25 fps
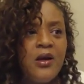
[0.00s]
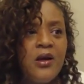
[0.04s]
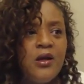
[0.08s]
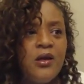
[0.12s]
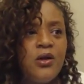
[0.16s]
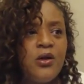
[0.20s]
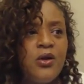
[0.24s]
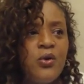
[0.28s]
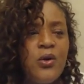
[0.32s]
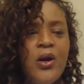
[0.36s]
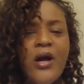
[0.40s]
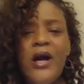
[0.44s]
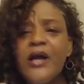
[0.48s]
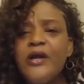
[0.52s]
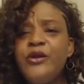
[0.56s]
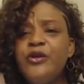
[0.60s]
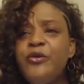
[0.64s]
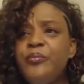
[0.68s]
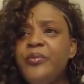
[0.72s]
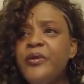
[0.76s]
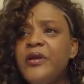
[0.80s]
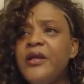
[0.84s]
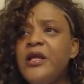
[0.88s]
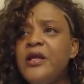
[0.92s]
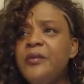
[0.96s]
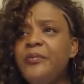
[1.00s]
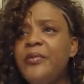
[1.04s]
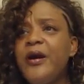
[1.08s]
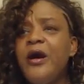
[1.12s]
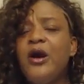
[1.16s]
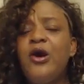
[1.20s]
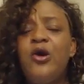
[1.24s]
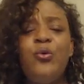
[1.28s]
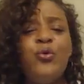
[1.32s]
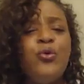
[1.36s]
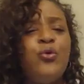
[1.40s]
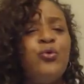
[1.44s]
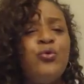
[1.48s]
Higher being,
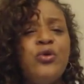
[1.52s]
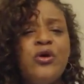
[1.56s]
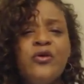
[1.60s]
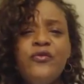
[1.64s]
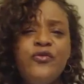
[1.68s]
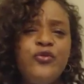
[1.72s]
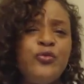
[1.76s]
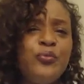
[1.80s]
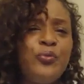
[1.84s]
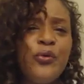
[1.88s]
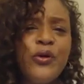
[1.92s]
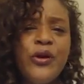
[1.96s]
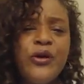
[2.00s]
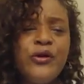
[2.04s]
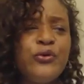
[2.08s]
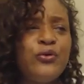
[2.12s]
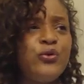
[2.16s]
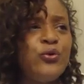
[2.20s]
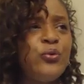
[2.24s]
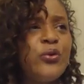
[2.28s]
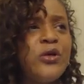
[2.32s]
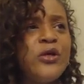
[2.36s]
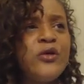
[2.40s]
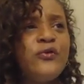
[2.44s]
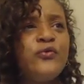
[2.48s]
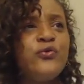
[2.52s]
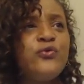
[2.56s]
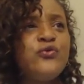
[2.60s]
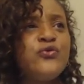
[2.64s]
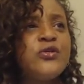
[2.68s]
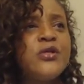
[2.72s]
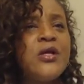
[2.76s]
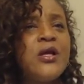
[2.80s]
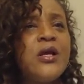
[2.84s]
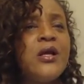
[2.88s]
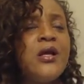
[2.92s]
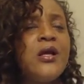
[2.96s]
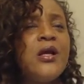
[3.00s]
power, whoever you pray to, whatever you
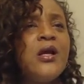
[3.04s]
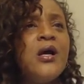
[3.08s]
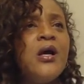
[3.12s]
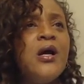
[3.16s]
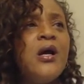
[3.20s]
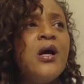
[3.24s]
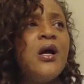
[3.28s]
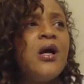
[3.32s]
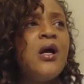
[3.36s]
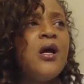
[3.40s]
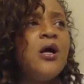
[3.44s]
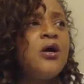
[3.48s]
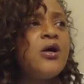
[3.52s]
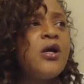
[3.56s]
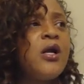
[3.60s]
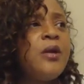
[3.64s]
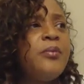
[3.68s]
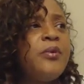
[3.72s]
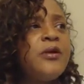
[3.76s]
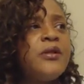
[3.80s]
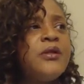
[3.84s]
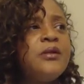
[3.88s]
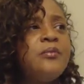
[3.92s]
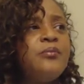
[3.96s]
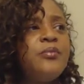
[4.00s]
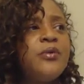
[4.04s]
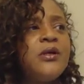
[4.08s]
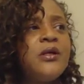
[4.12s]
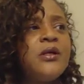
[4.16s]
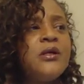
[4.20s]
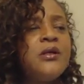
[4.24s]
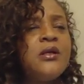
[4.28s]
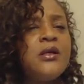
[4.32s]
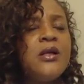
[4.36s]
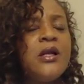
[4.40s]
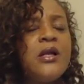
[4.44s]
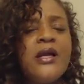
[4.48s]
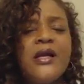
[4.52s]
say. Okay,
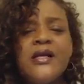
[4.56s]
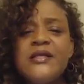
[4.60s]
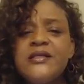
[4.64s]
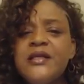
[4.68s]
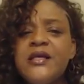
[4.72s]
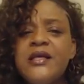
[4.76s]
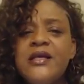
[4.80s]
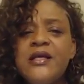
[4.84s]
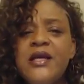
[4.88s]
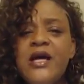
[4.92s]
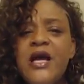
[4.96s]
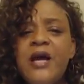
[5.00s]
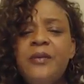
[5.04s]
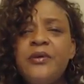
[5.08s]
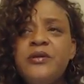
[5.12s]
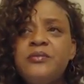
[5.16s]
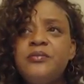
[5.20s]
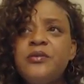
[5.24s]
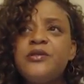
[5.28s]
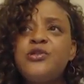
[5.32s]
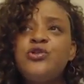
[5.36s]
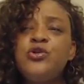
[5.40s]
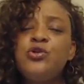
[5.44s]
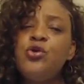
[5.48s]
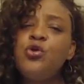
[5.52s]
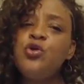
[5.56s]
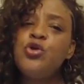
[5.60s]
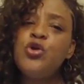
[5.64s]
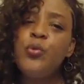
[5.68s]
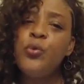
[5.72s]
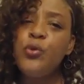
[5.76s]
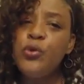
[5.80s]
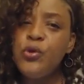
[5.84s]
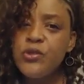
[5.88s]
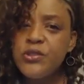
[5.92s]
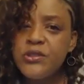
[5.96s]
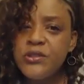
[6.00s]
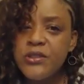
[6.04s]
and I say, God, but your Lord, your
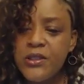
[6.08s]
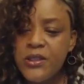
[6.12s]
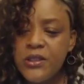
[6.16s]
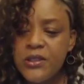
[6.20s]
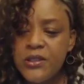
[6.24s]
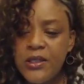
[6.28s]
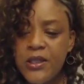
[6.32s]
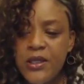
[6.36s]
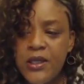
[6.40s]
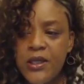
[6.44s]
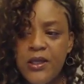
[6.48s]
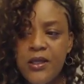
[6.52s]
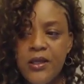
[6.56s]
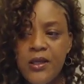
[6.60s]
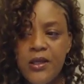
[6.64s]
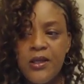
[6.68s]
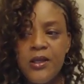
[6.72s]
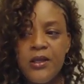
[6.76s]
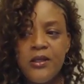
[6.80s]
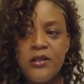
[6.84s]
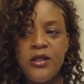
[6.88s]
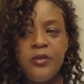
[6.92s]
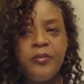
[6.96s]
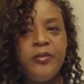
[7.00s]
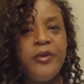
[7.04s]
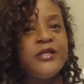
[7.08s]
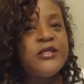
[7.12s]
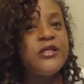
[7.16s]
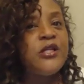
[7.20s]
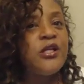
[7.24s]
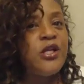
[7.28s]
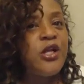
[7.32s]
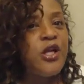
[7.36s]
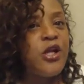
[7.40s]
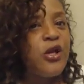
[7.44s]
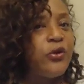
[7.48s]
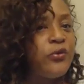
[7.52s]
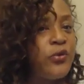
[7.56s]
word said that the meek
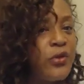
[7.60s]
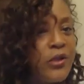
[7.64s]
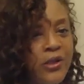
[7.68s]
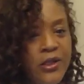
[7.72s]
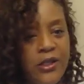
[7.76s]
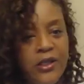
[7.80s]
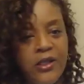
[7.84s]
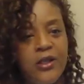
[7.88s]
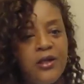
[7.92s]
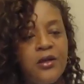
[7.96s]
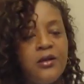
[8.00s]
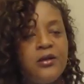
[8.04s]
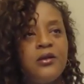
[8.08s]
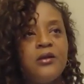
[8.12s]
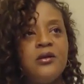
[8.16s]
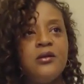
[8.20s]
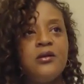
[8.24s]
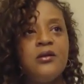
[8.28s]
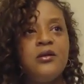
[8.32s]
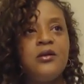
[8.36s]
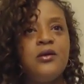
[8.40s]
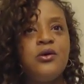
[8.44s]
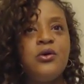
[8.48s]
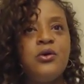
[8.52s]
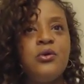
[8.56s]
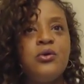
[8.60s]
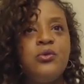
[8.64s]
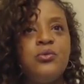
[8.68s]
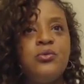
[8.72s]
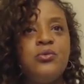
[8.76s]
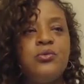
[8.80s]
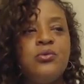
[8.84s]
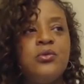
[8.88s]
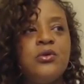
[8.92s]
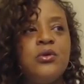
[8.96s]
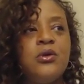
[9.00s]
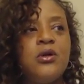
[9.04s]
shall inherit the land. You know,